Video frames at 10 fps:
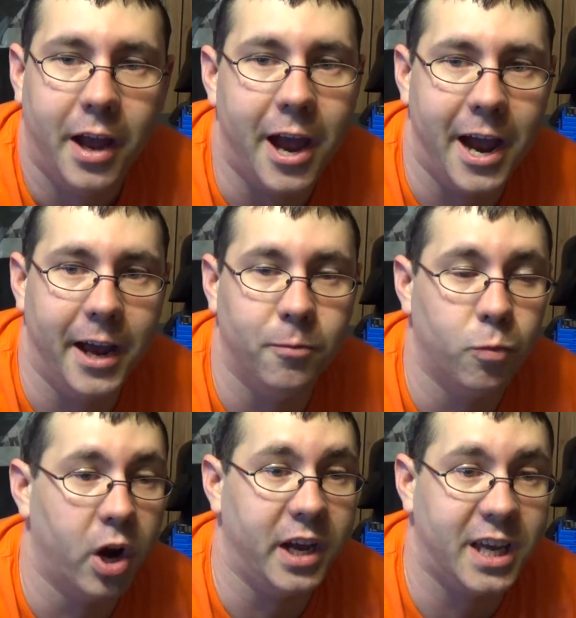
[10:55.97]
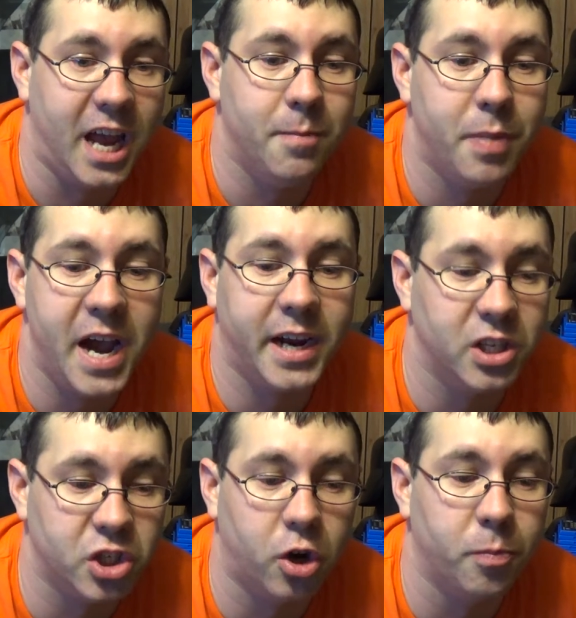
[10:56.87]
And when I came back and
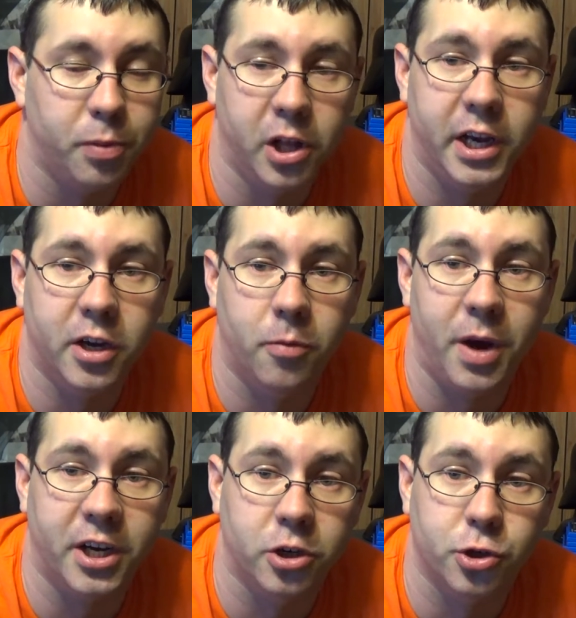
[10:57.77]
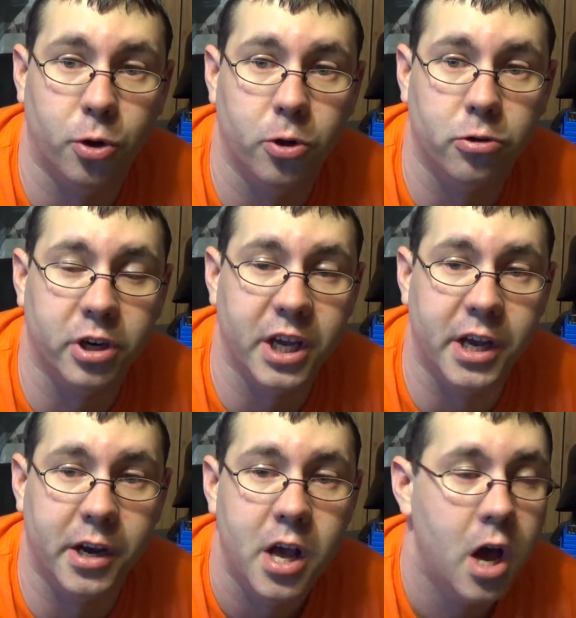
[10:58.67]
started playing on my controller
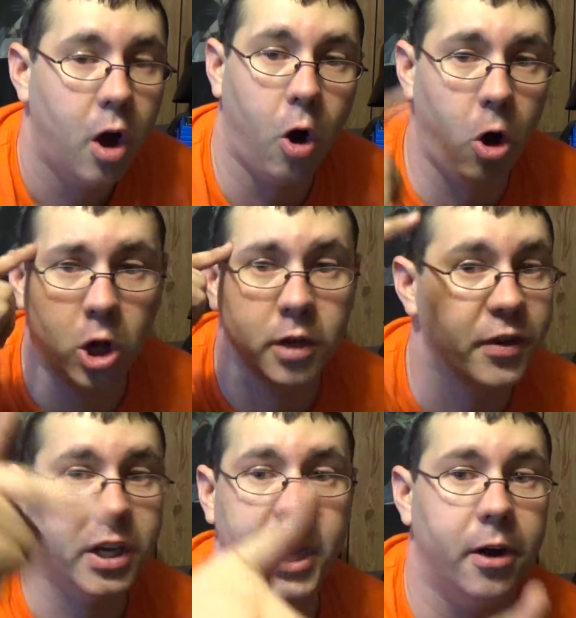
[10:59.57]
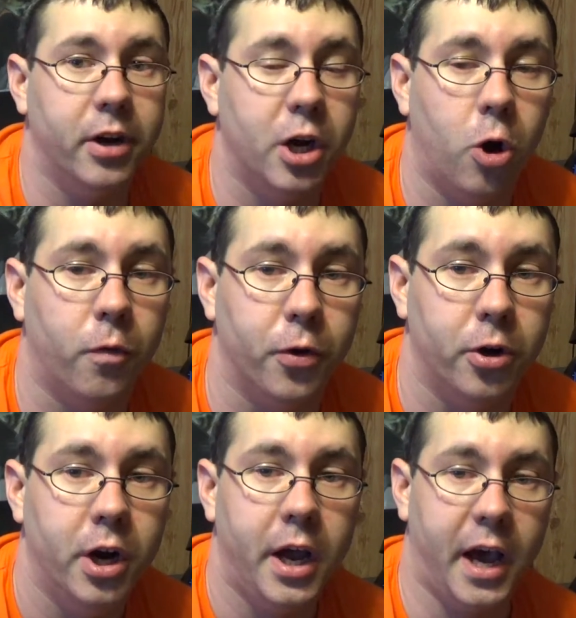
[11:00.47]
again, all of it carried
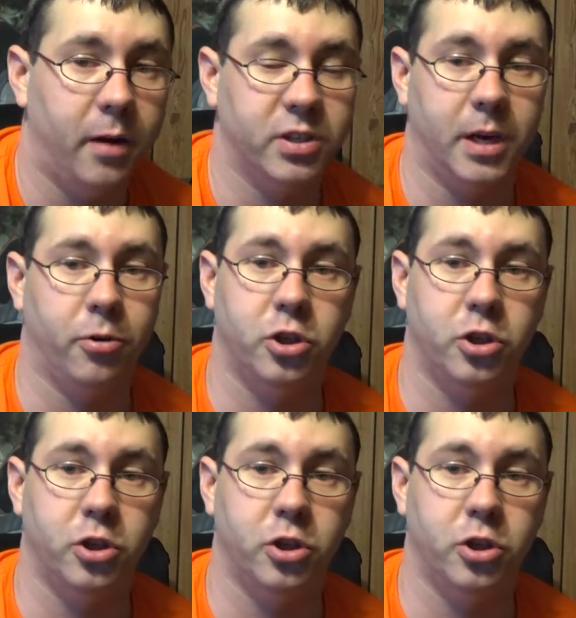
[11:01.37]
over, and I was able to